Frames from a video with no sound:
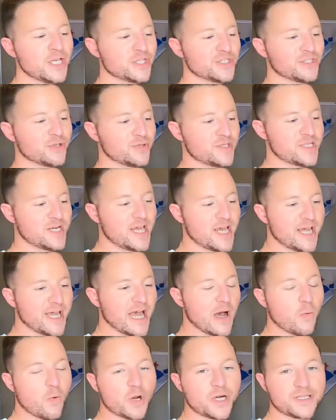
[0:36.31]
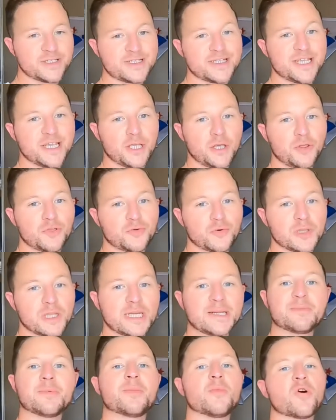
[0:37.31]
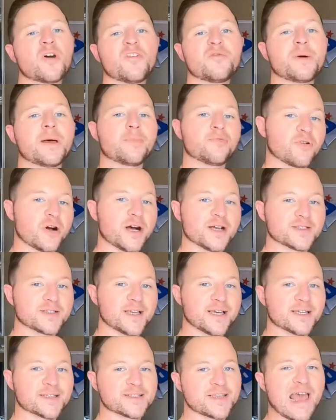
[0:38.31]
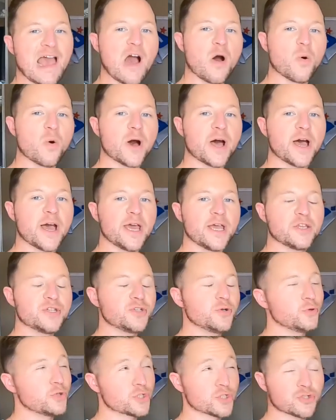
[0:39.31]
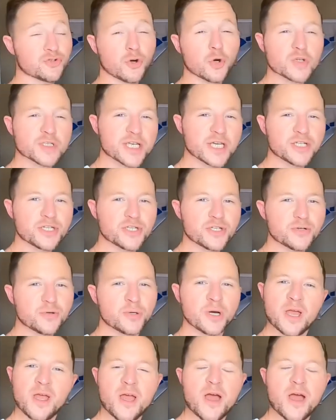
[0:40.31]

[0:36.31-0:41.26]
So today I wanted to take you through a little bit more of my process, how I do the strokes I do,